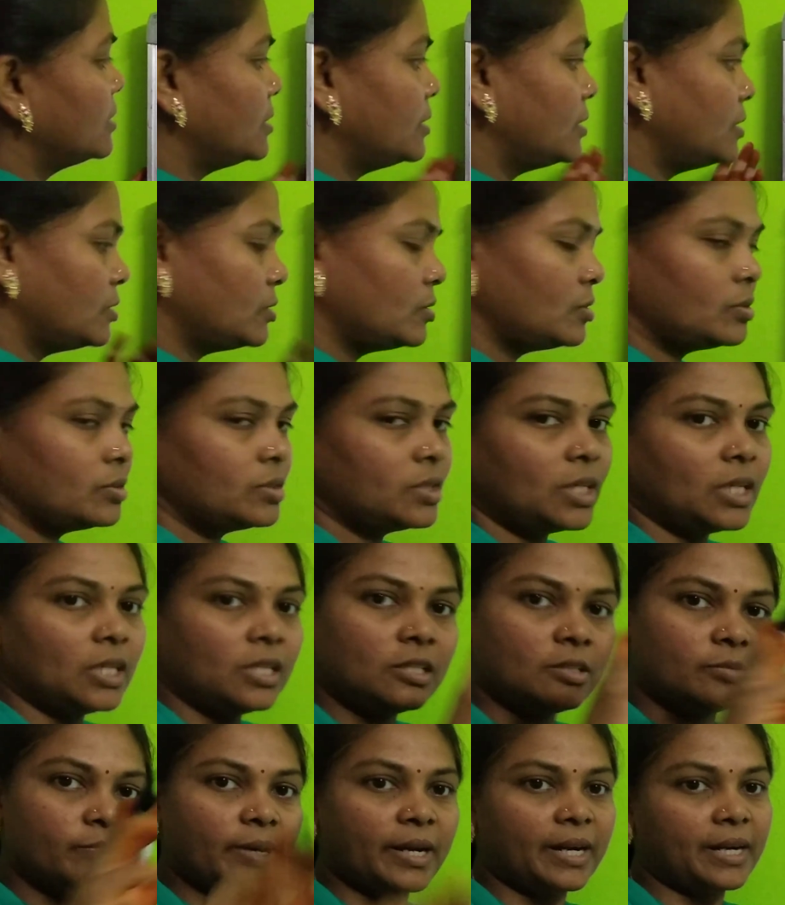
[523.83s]
So cells,
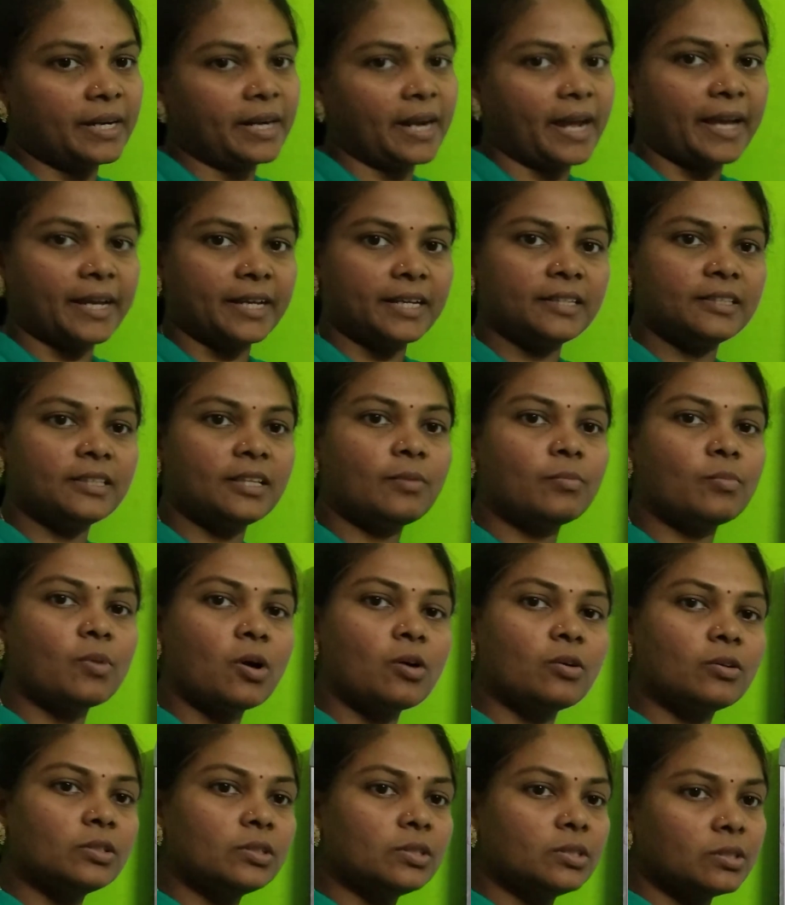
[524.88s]
by dragging the
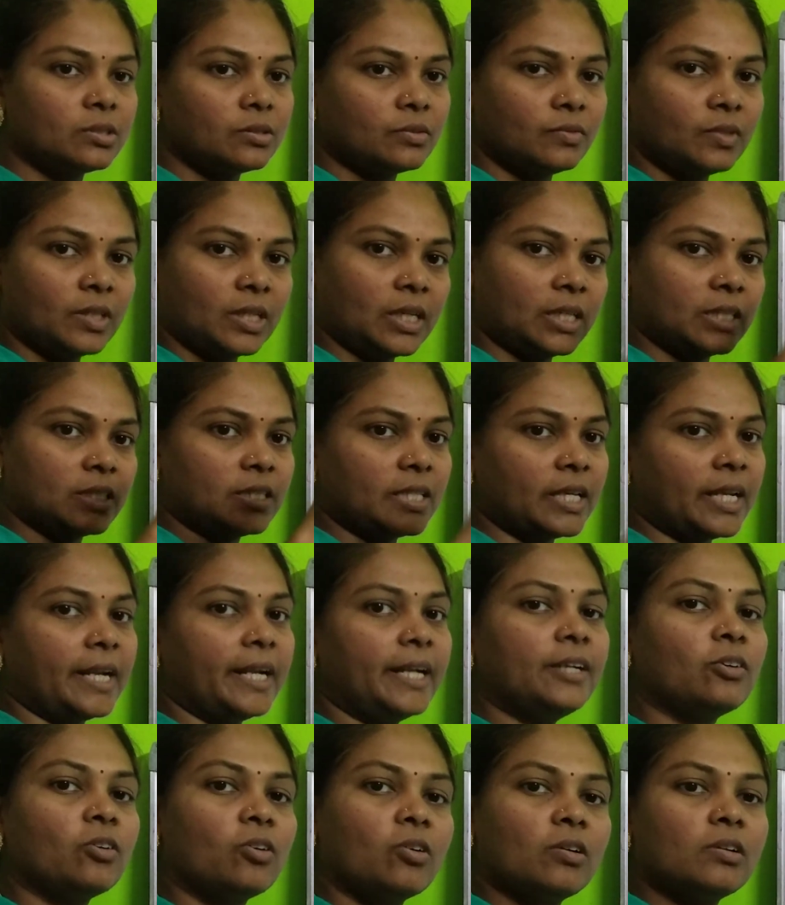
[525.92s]
mouse we can select
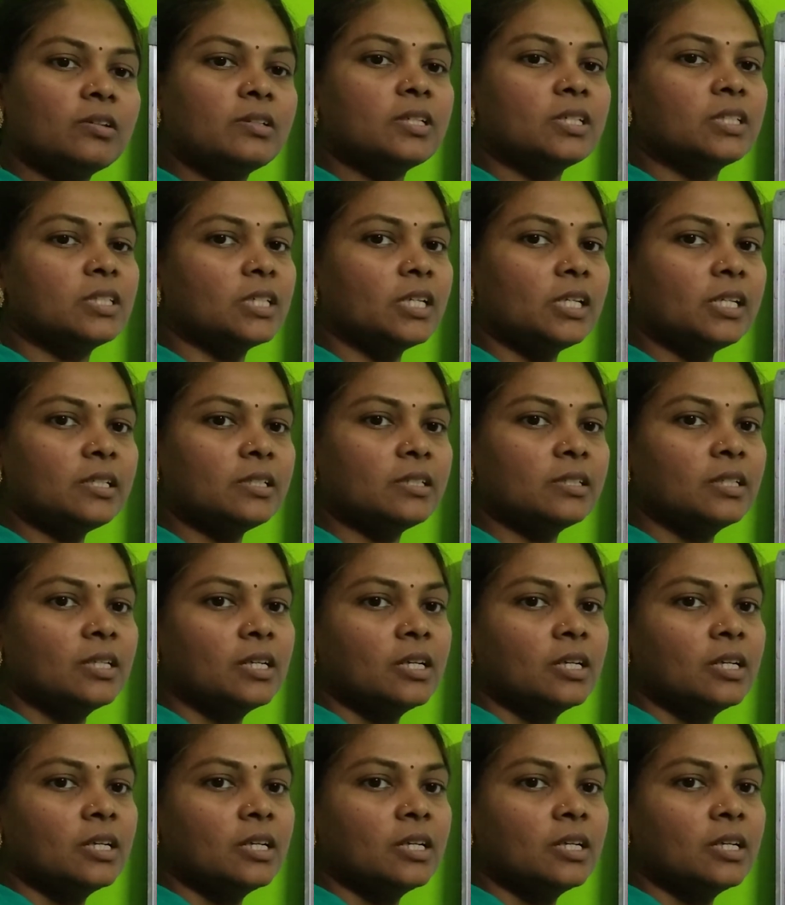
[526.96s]
all the cells,